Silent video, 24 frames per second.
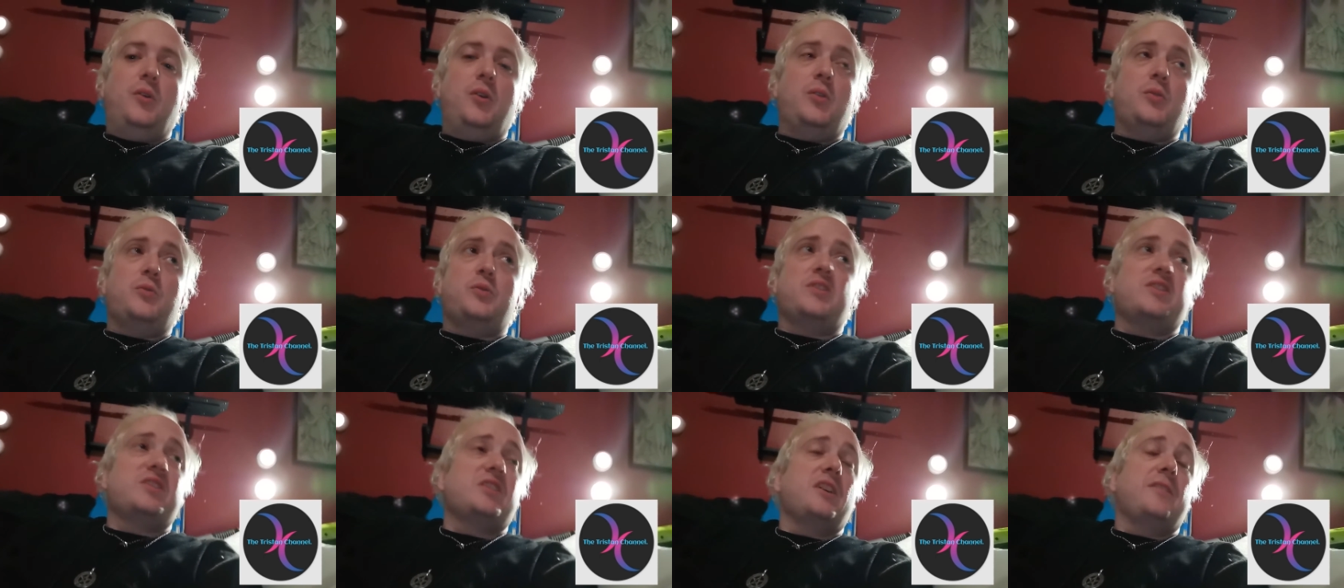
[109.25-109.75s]

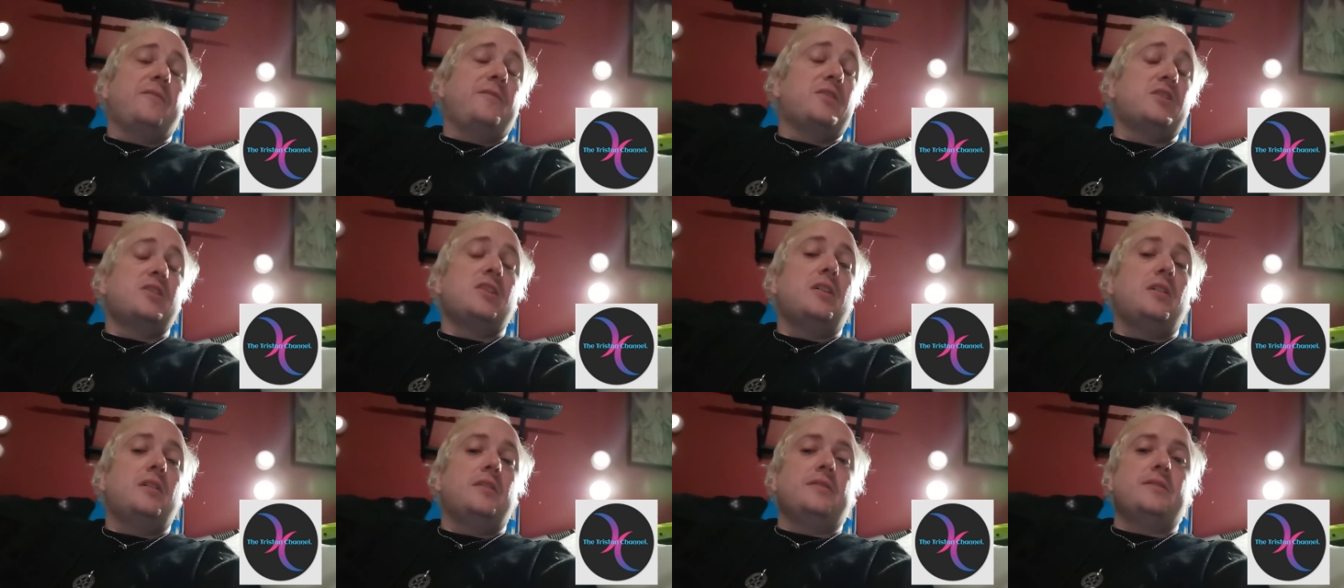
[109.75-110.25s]
We all deserve
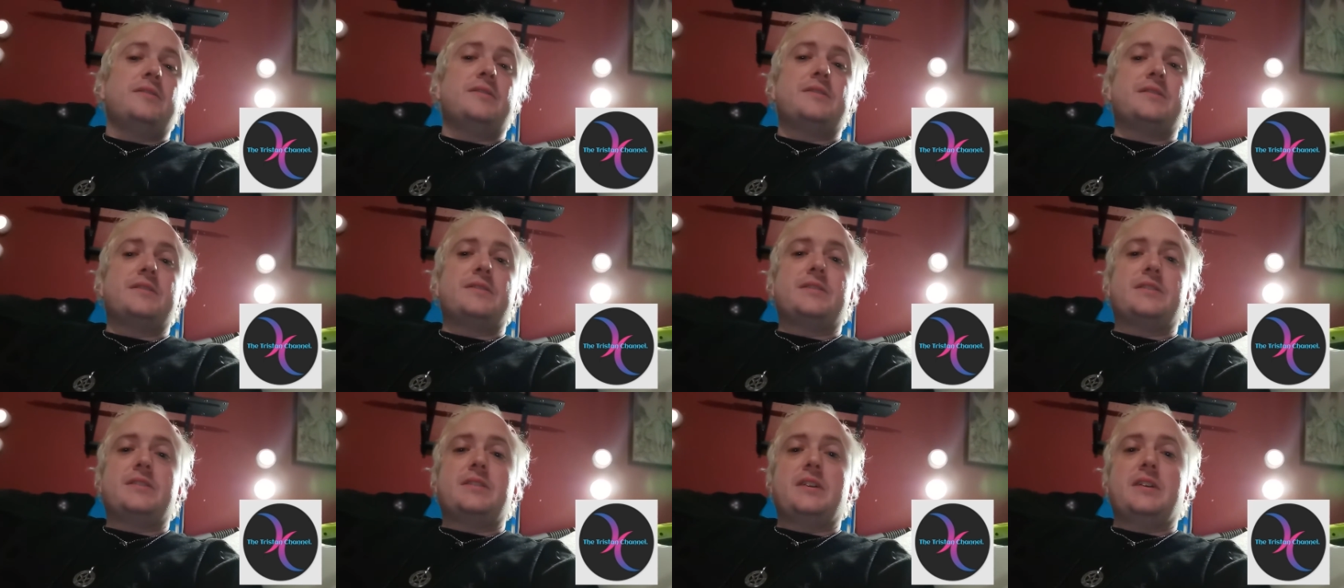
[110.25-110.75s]
a
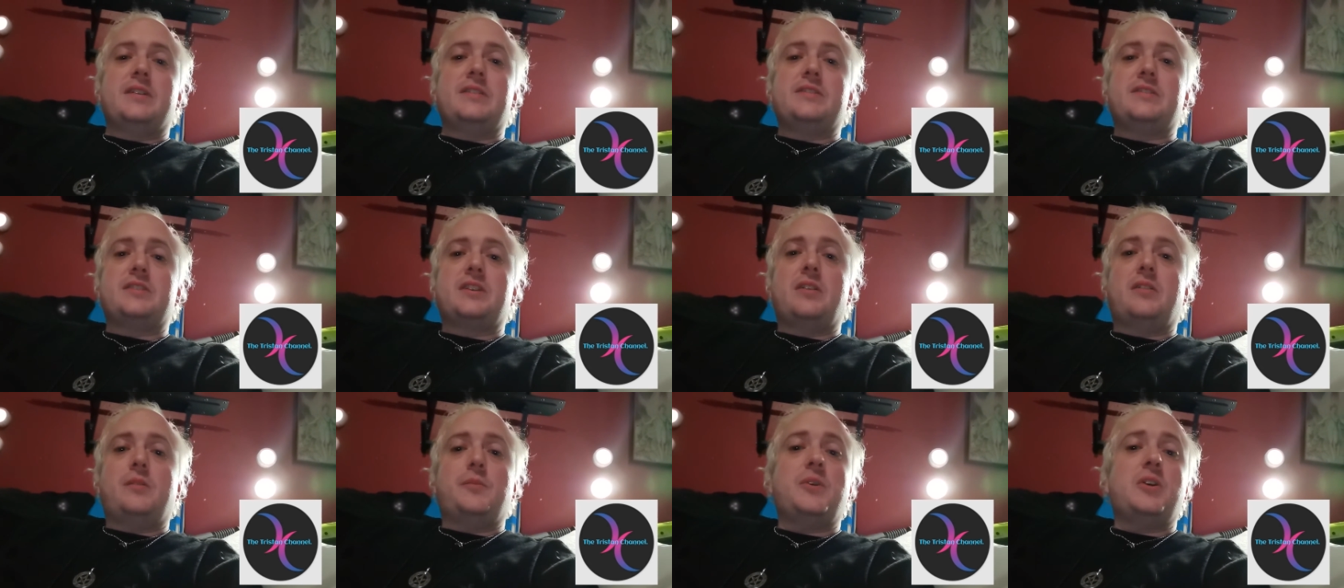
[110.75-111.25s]
chance.
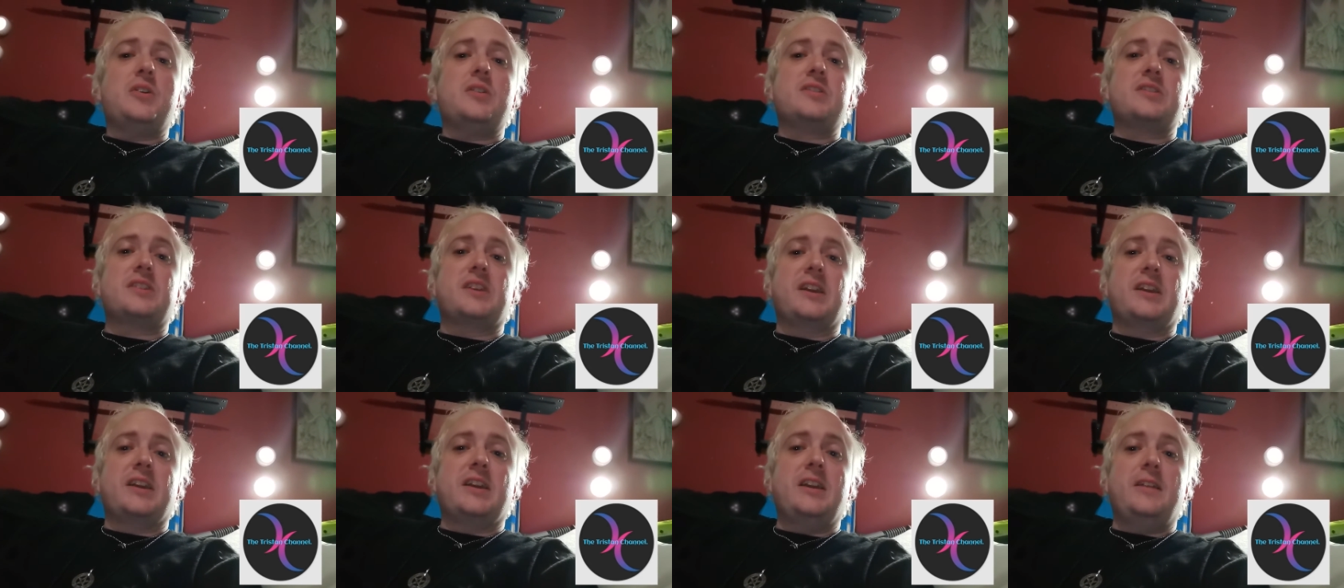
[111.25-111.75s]
And so I'm
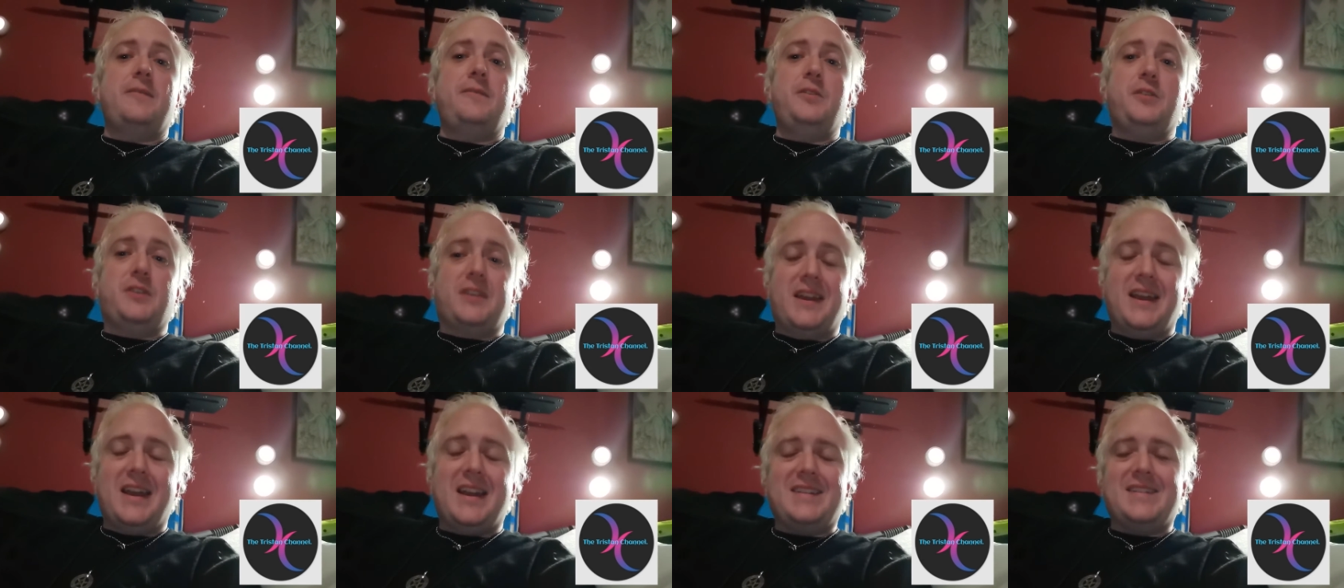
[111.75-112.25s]
asking
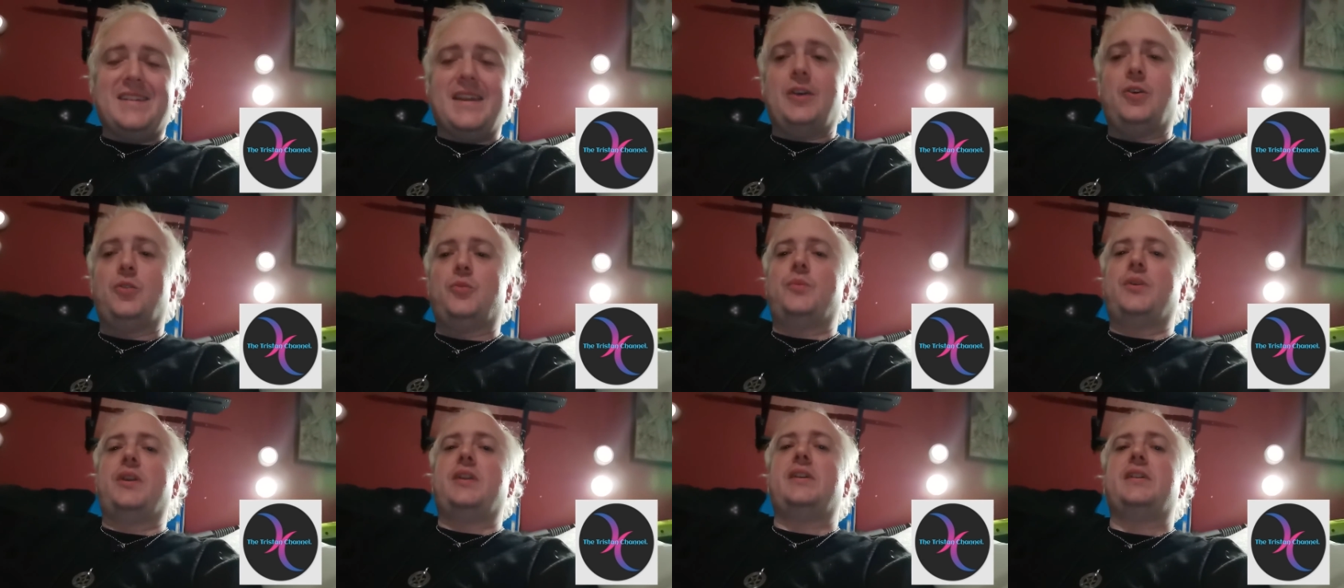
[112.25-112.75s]
if you can
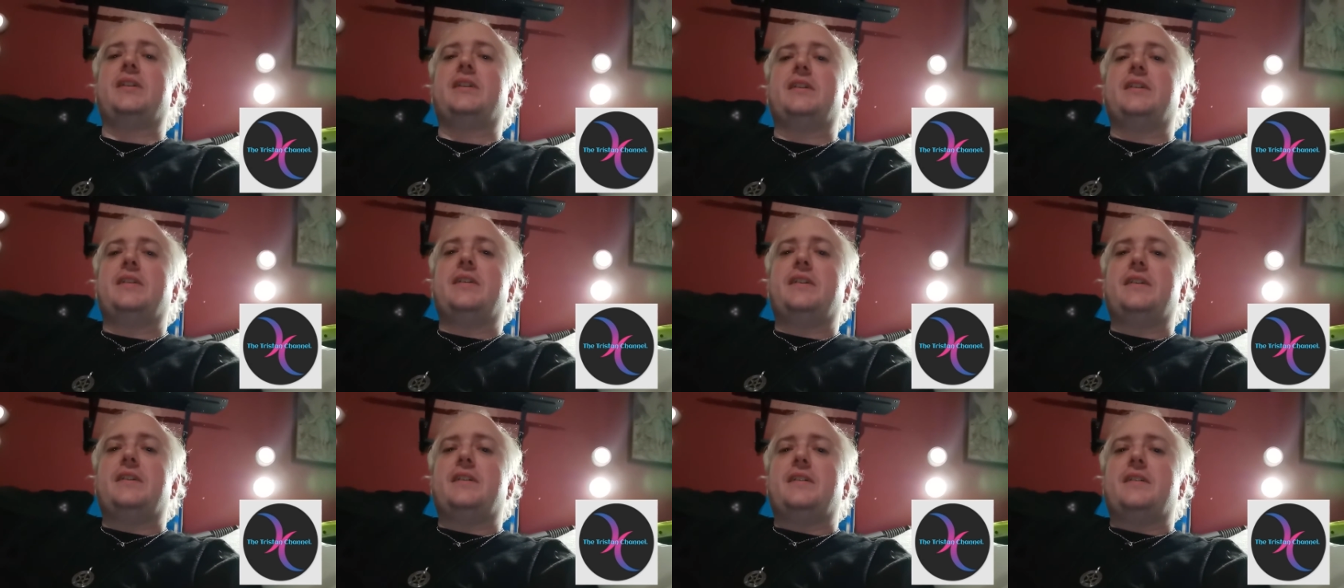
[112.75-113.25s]
help me,
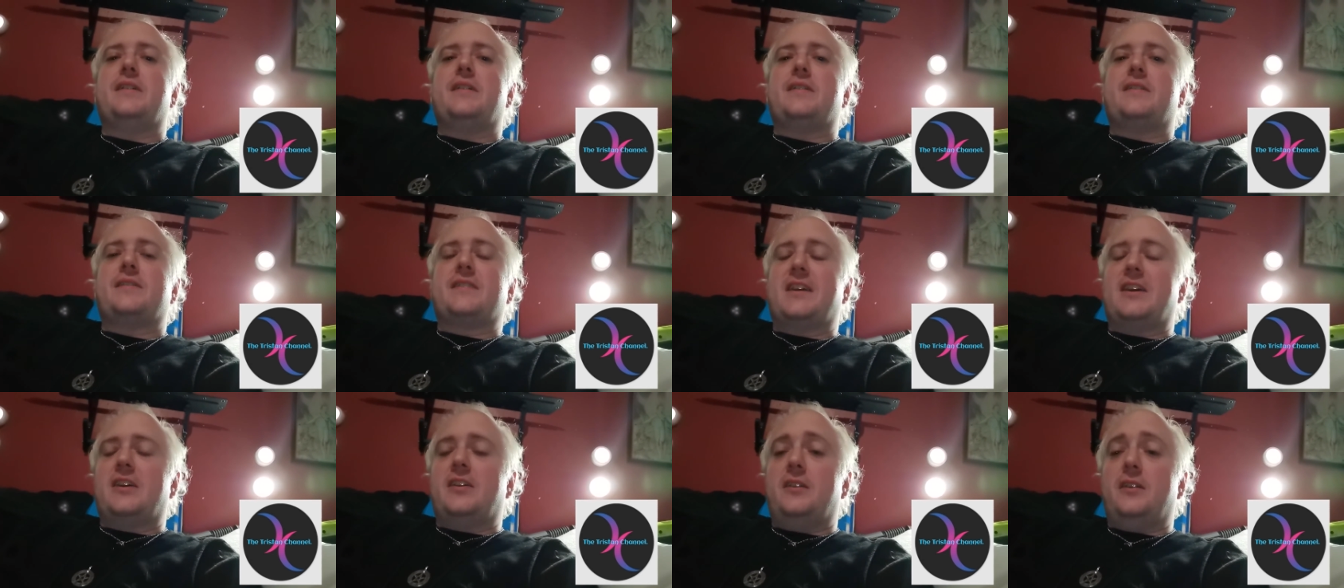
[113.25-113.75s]

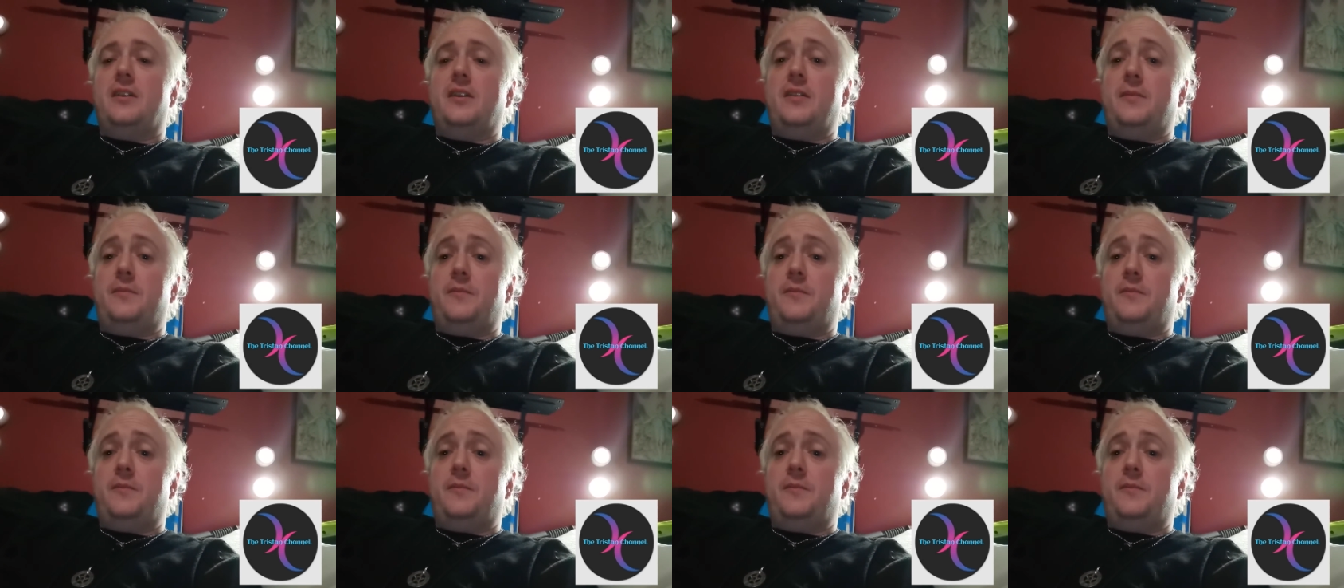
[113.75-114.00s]
that,